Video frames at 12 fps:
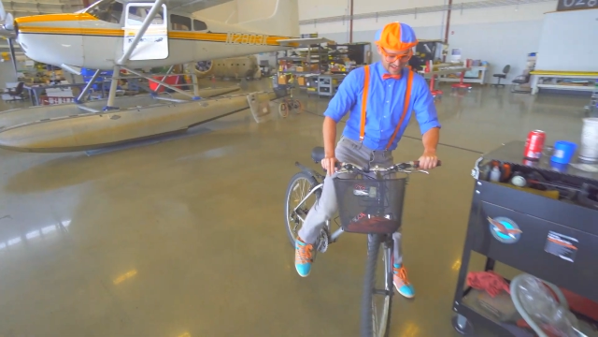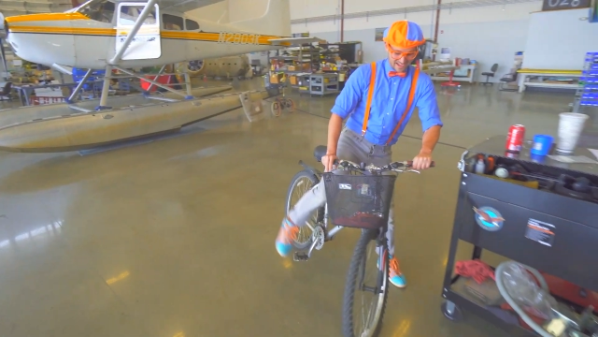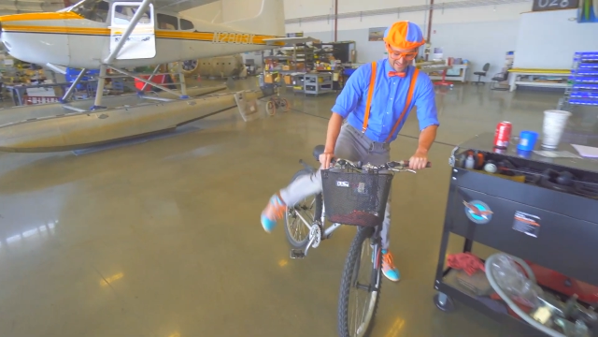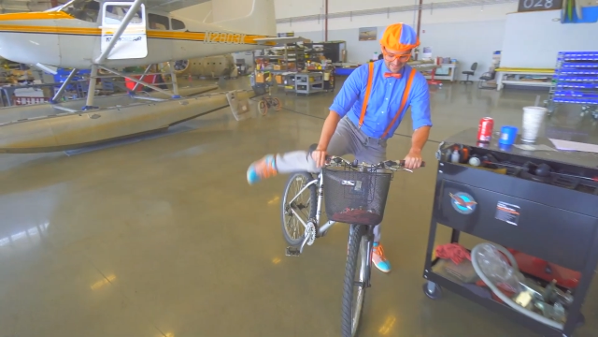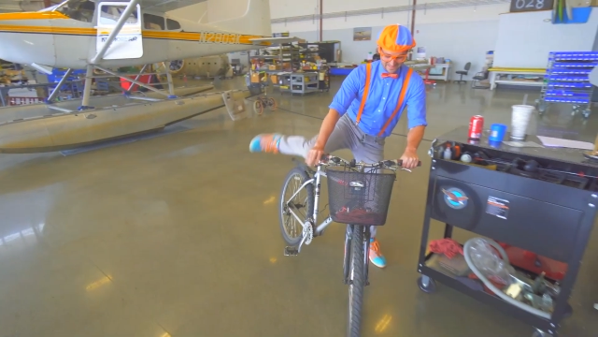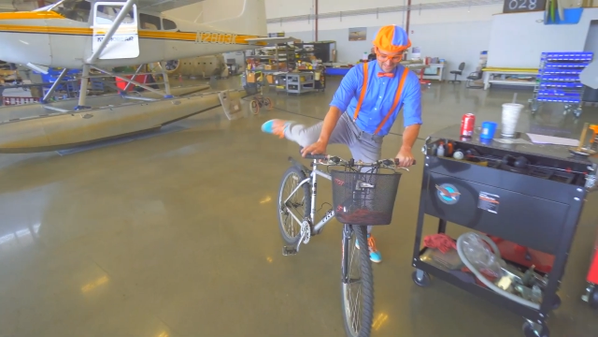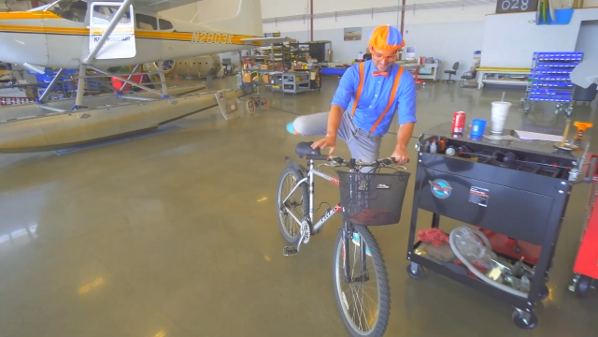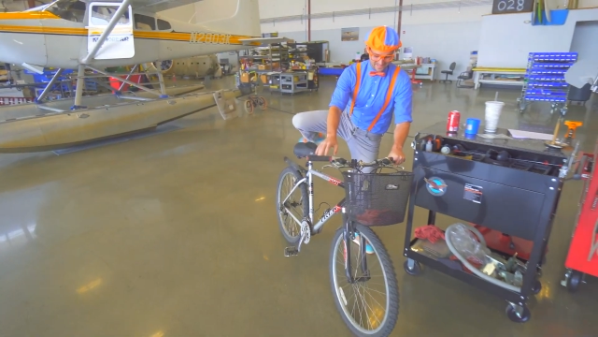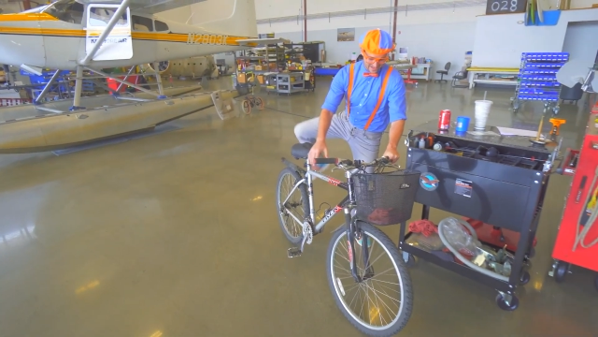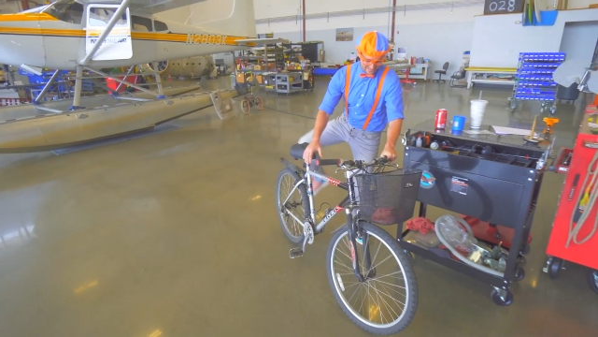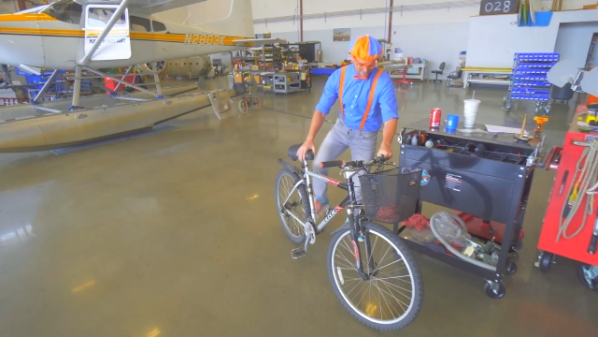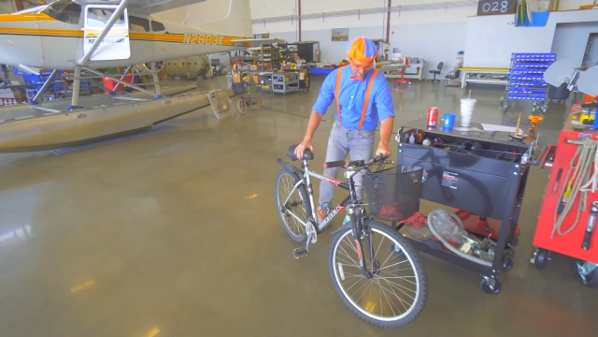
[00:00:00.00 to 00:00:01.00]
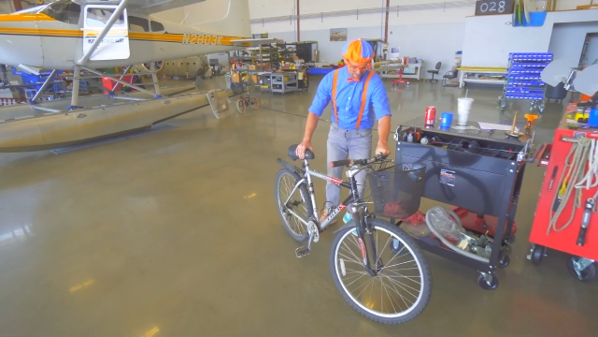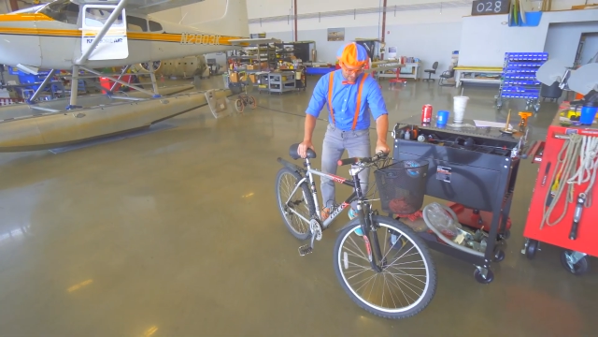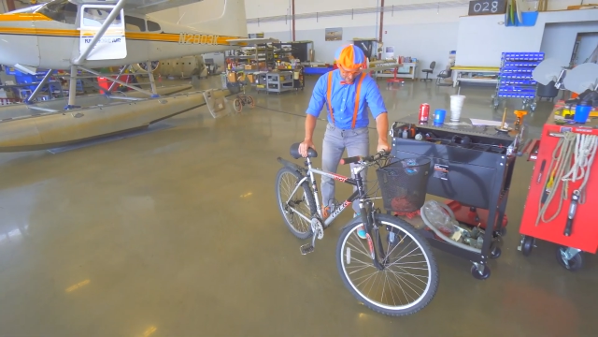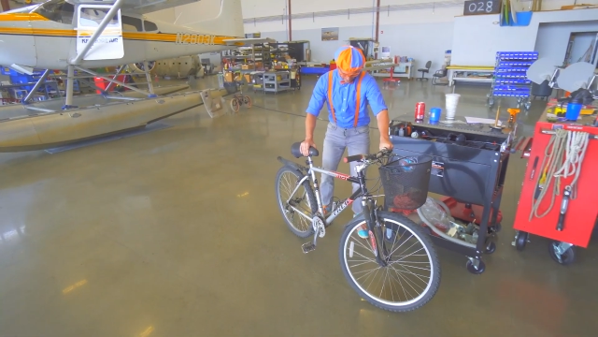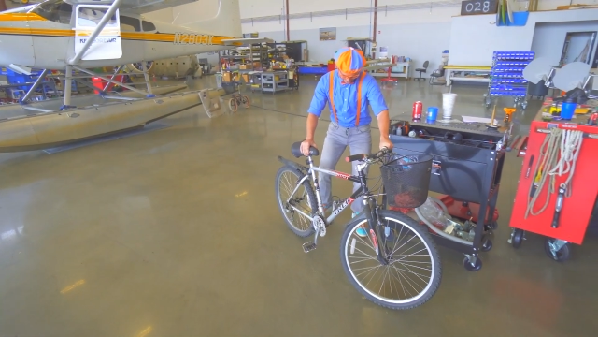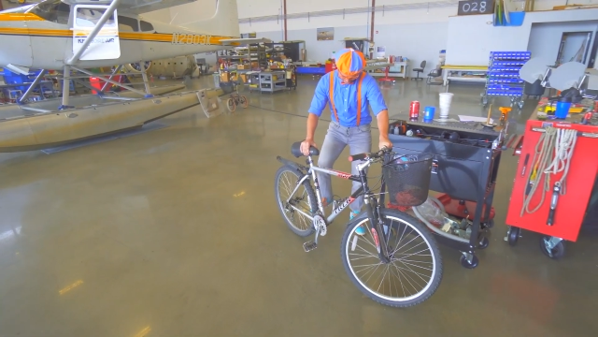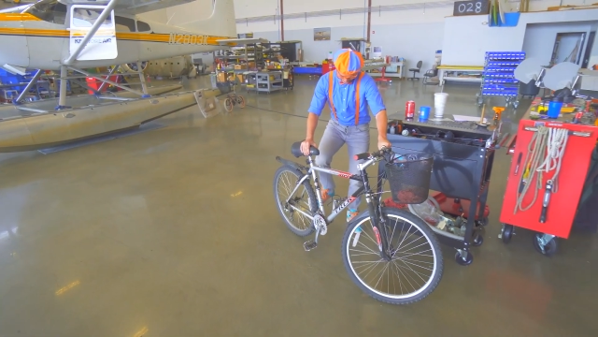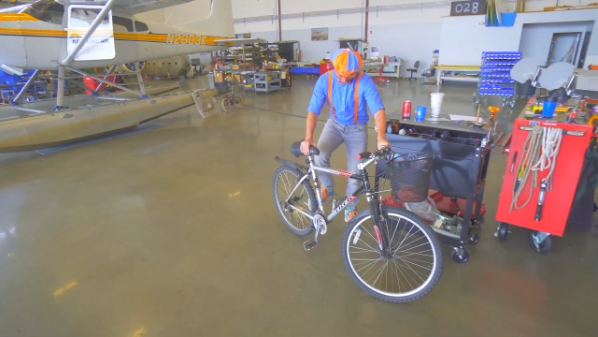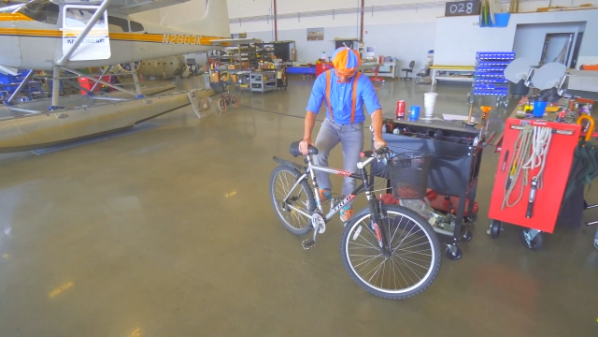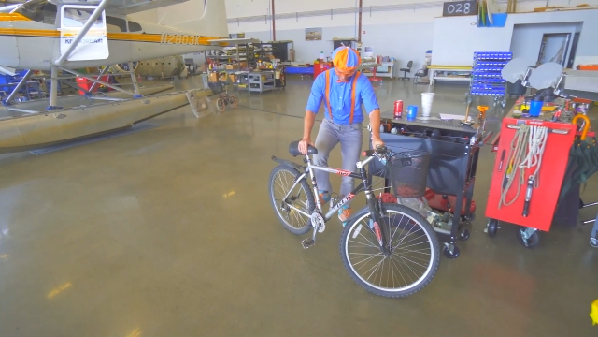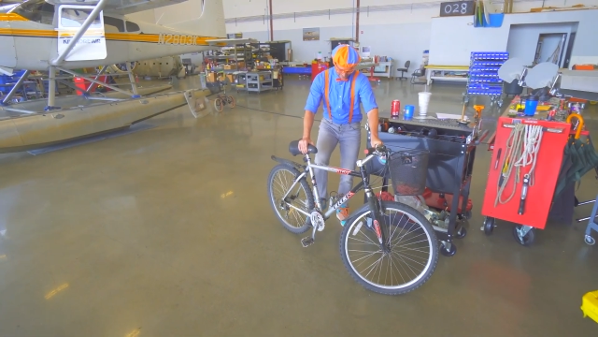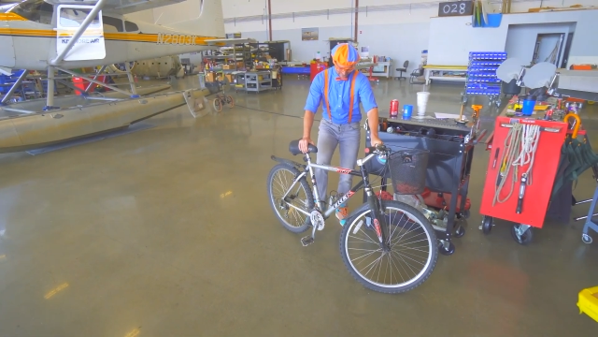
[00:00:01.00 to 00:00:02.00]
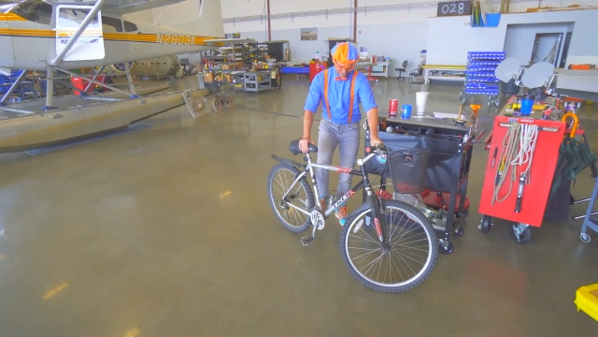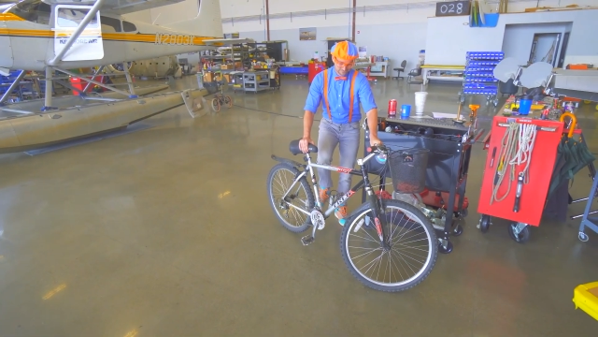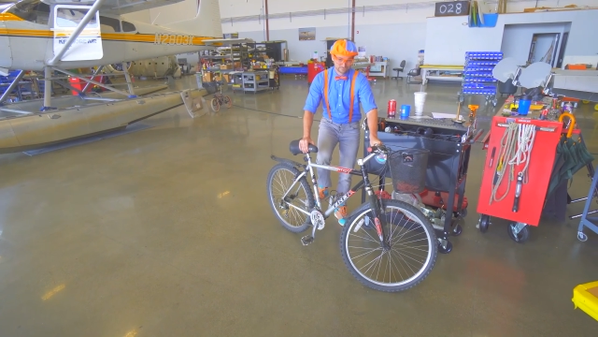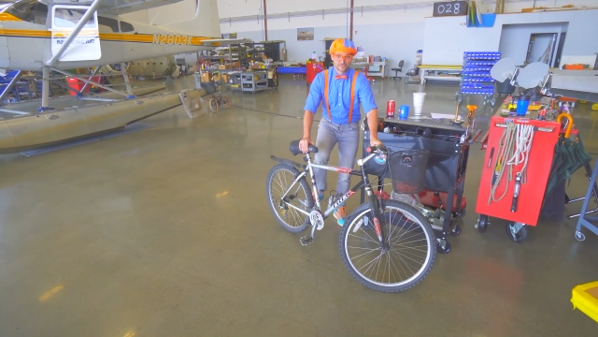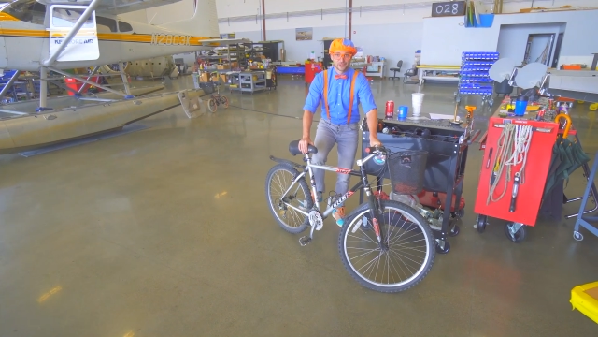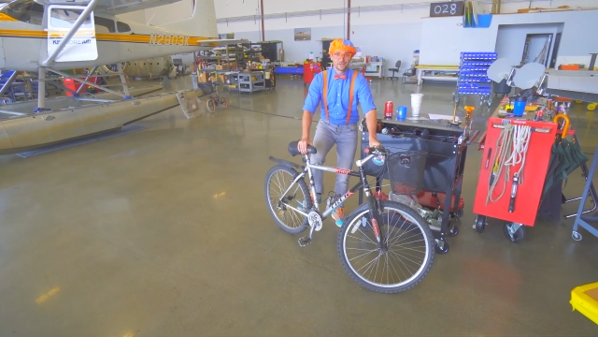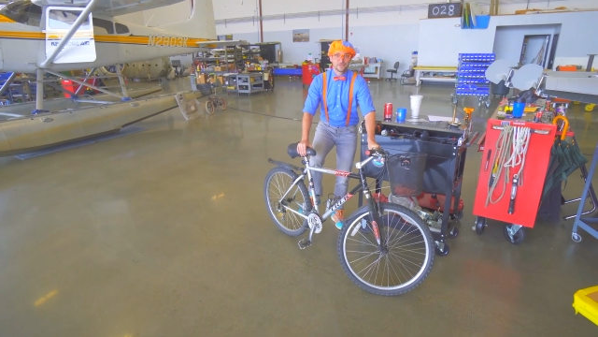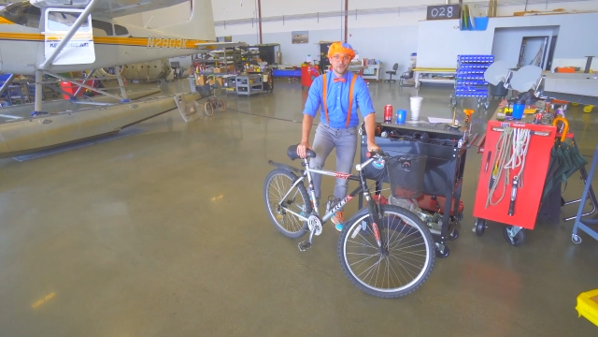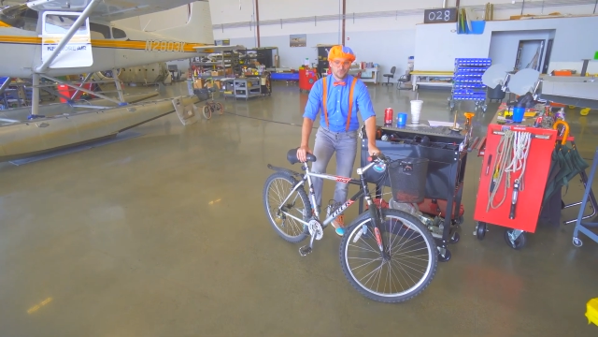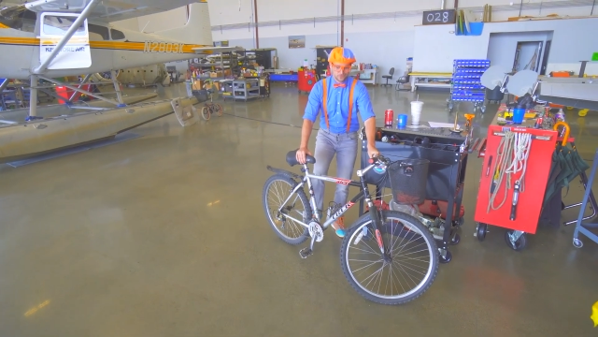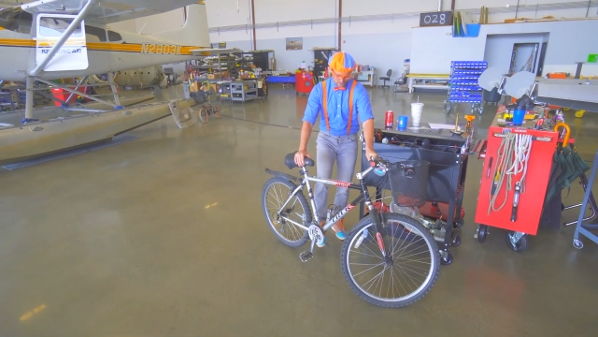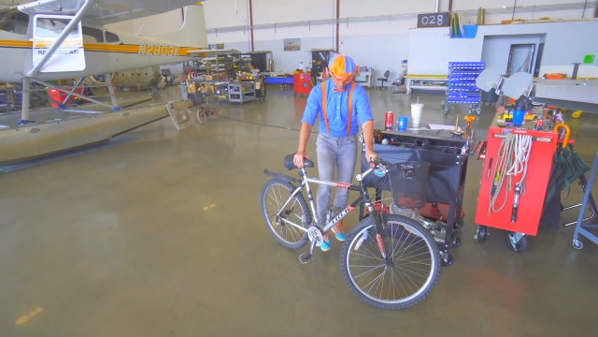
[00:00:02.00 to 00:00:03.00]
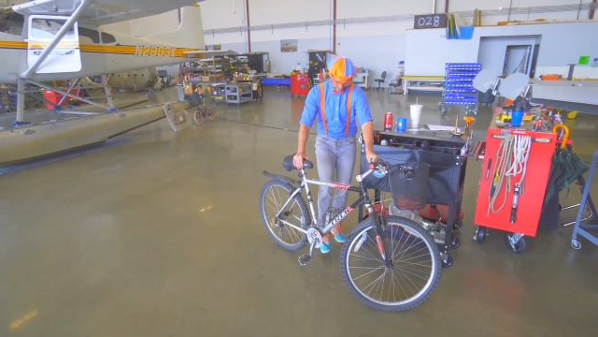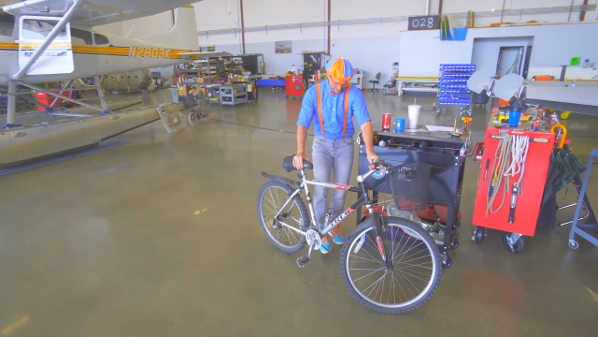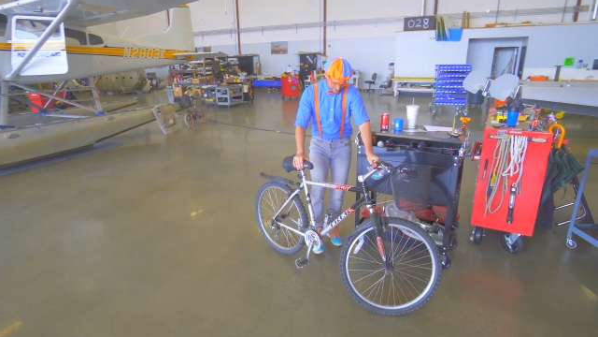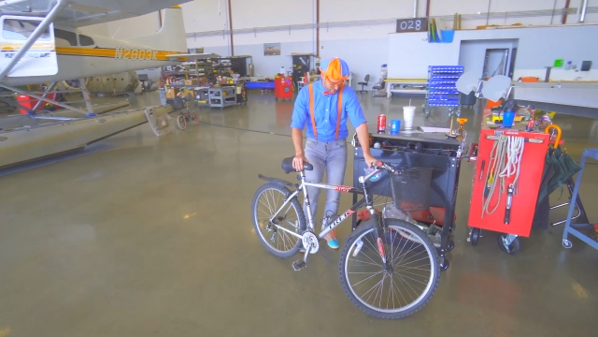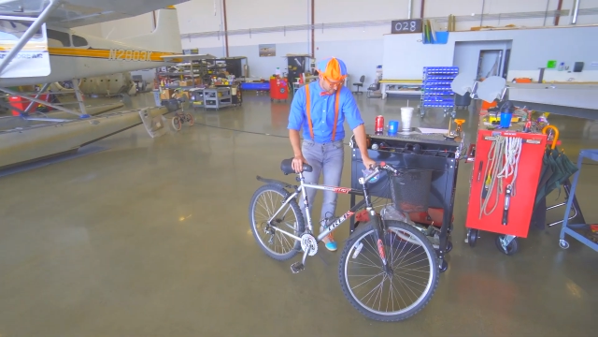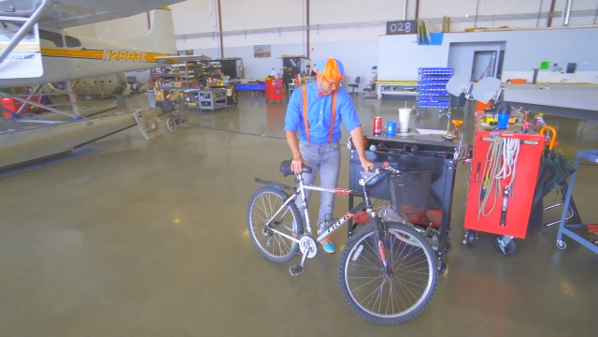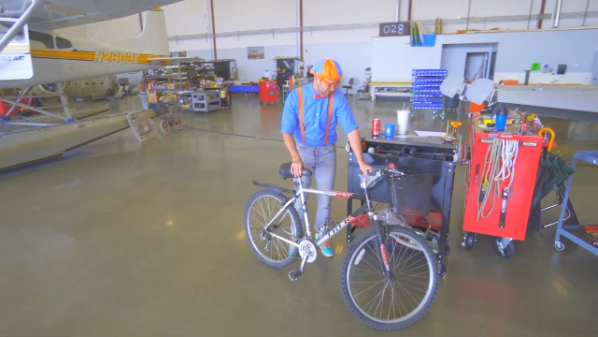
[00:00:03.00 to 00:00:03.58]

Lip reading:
(no speaker visible)